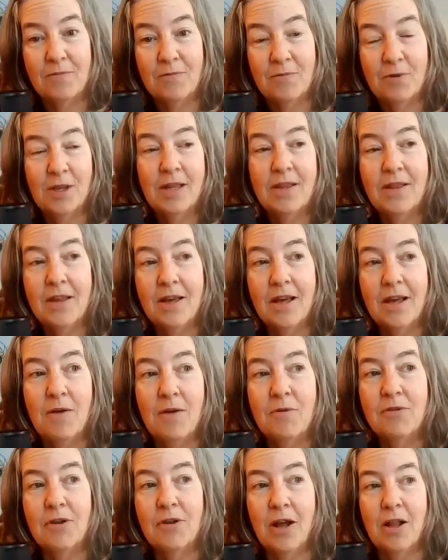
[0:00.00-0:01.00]
Really, the gut
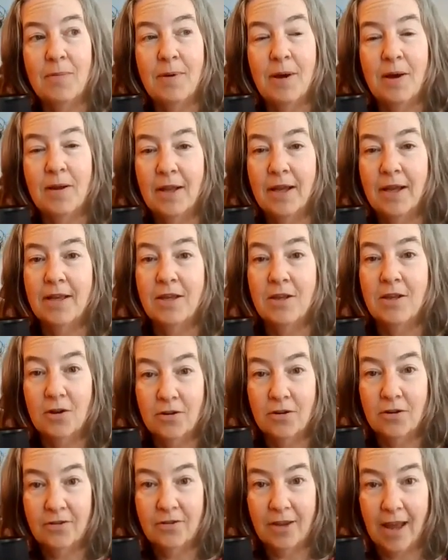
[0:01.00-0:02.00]
was all about like,
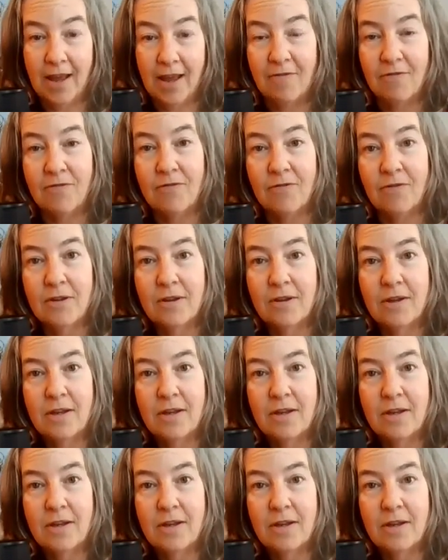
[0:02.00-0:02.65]
you're safe,